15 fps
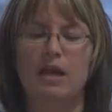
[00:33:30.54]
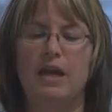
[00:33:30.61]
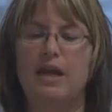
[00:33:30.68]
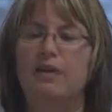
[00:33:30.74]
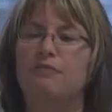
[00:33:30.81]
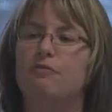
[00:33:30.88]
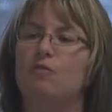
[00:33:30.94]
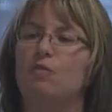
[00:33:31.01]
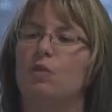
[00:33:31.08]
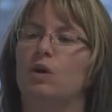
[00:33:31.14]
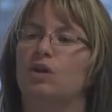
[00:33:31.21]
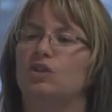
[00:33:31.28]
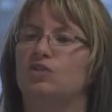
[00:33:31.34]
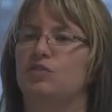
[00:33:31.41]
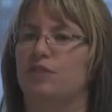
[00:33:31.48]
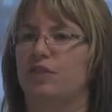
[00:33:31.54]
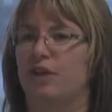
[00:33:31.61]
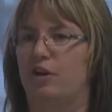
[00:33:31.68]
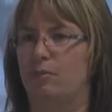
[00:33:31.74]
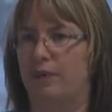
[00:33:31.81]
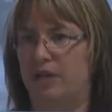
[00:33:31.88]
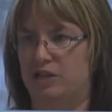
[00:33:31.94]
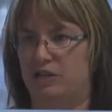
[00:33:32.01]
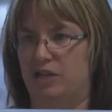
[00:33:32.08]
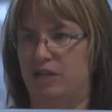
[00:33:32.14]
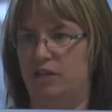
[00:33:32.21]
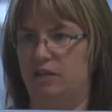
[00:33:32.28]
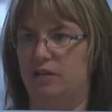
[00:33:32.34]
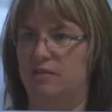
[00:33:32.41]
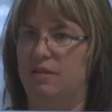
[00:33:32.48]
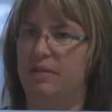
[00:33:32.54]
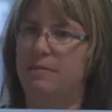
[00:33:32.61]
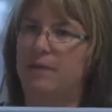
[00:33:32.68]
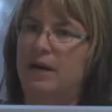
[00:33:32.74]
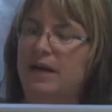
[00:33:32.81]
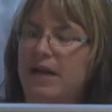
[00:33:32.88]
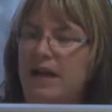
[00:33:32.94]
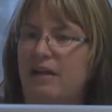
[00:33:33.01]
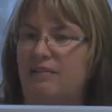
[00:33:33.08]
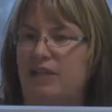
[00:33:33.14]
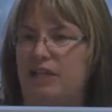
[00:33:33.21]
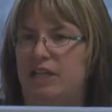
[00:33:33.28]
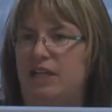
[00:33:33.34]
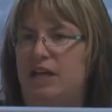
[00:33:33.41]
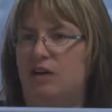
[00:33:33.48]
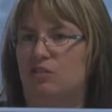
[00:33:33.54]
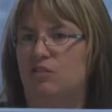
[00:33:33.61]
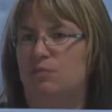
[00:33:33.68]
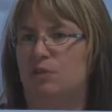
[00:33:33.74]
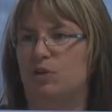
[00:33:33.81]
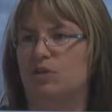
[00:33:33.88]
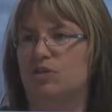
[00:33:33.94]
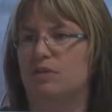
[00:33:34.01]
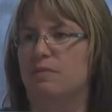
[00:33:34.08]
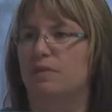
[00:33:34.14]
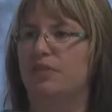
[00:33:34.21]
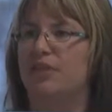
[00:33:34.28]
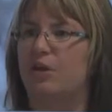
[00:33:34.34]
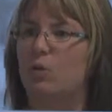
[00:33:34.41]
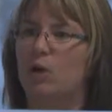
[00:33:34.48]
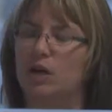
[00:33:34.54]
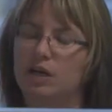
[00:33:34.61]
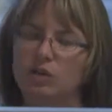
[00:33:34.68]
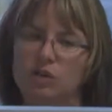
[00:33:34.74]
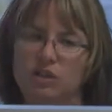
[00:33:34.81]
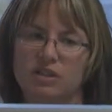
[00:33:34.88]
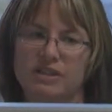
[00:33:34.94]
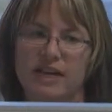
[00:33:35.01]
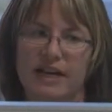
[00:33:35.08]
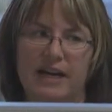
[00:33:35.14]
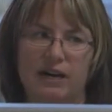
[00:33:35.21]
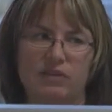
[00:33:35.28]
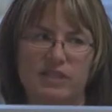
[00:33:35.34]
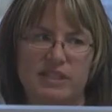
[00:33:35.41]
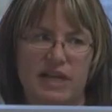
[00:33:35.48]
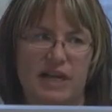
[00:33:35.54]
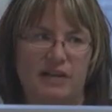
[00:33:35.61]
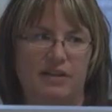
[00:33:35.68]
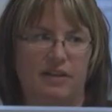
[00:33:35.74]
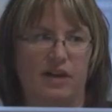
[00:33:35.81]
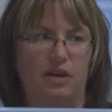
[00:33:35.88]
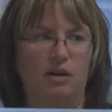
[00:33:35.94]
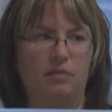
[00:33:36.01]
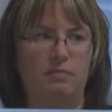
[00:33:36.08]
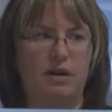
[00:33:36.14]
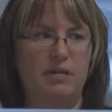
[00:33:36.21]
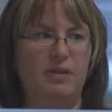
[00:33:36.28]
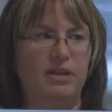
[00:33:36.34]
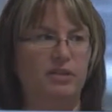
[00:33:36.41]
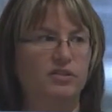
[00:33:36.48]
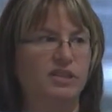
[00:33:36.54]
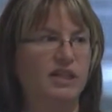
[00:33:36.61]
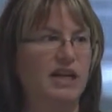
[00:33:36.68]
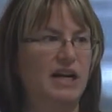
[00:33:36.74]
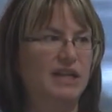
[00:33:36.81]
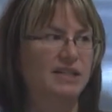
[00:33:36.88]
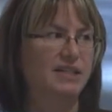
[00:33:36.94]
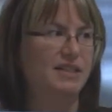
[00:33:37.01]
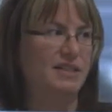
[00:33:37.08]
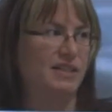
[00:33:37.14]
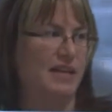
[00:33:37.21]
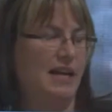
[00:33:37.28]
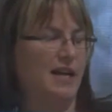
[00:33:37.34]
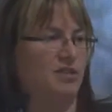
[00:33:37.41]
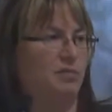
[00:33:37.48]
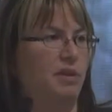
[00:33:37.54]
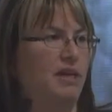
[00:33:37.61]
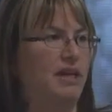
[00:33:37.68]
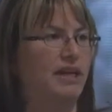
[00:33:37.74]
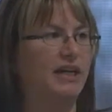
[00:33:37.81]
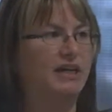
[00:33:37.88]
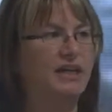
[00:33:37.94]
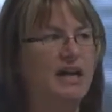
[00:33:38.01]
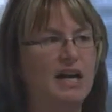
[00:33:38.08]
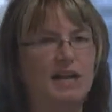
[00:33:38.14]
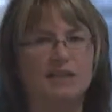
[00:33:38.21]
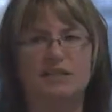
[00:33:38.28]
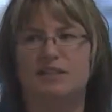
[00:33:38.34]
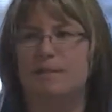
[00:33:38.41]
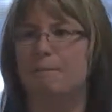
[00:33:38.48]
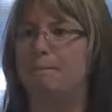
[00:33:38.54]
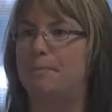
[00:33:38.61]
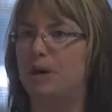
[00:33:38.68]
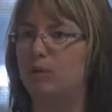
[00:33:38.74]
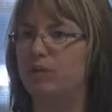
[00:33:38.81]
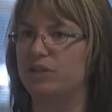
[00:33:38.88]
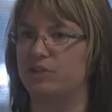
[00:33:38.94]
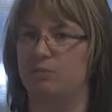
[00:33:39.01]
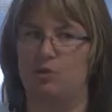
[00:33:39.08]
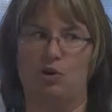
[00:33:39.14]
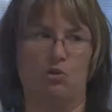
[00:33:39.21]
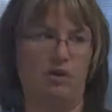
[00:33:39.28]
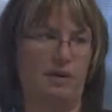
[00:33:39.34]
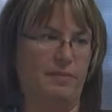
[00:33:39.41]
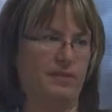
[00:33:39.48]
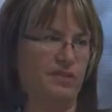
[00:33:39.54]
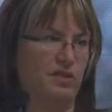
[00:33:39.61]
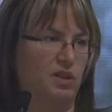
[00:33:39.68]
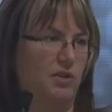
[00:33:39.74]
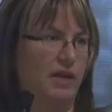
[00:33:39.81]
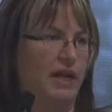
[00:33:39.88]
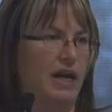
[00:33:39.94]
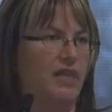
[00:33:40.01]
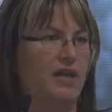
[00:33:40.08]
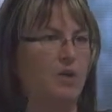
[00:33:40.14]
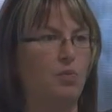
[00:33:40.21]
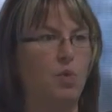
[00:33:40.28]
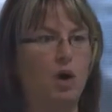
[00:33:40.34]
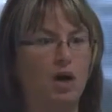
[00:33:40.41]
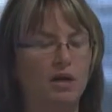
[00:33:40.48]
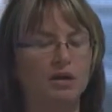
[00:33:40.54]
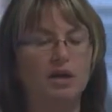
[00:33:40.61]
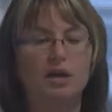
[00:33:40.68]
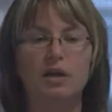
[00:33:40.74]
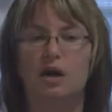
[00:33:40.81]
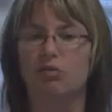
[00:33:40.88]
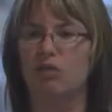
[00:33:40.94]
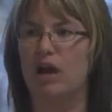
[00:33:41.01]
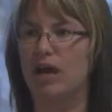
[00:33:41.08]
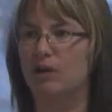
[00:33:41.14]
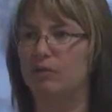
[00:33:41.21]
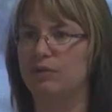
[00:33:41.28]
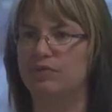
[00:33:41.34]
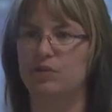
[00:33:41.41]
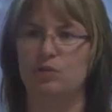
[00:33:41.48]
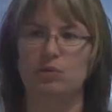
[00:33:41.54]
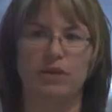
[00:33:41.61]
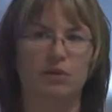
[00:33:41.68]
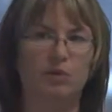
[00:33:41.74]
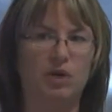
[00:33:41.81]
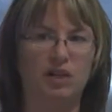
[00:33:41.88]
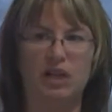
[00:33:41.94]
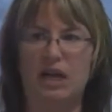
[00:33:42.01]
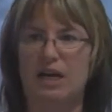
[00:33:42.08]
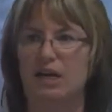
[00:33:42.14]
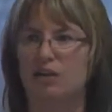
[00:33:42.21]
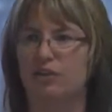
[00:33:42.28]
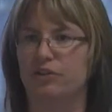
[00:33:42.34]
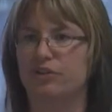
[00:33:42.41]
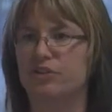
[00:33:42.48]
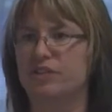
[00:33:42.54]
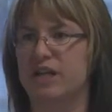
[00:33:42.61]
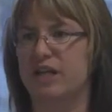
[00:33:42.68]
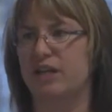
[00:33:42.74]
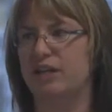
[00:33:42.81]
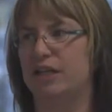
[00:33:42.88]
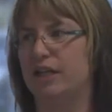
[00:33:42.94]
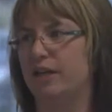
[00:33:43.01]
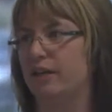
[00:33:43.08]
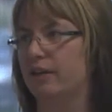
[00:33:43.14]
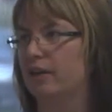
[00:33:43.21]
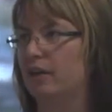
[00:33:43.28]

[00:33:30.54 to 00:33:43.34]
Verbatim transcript: It works for their budget. They might have an in-house person, but they want it looked at outside of there. Maybe there's a constant tax planning, a constant bonus program that's going on. They want a lot of review. They want a lot of understanding.